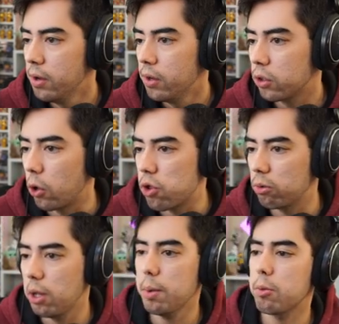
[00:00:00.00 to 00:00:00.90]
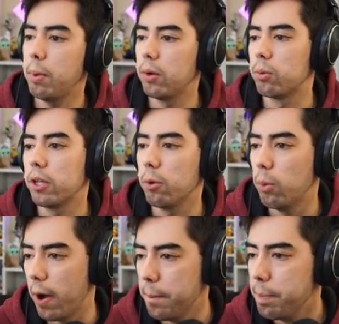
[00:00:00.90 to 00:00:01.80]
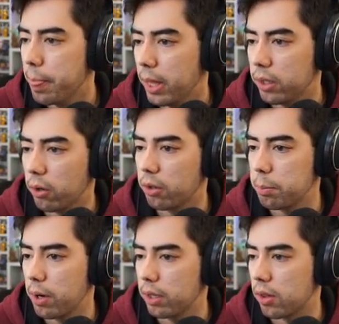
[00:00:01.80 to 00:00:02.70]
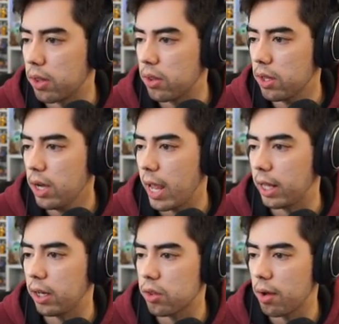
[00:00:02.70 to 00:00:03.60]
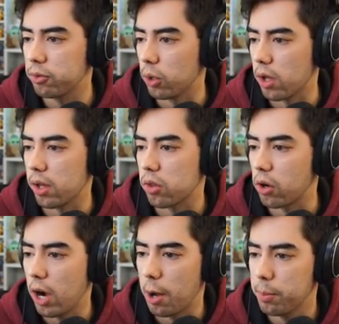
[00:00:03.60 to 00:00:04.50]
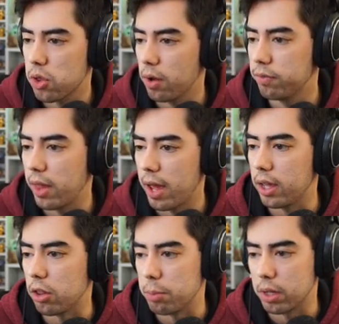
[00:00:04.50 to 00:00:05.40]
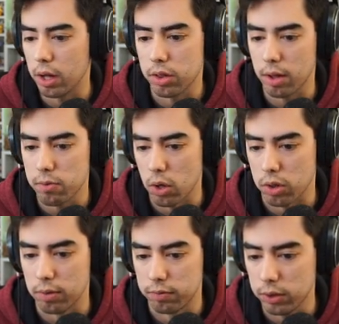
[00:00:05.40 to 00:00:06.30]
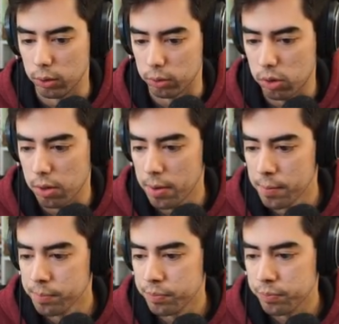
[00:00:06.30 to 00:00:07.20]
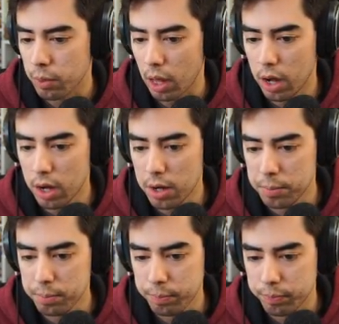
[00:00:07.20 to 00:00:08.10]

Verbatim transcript: Coach, your team has played really well in the early part of the season and is off to a hot start. How much of that is because of Justin Fields? Um,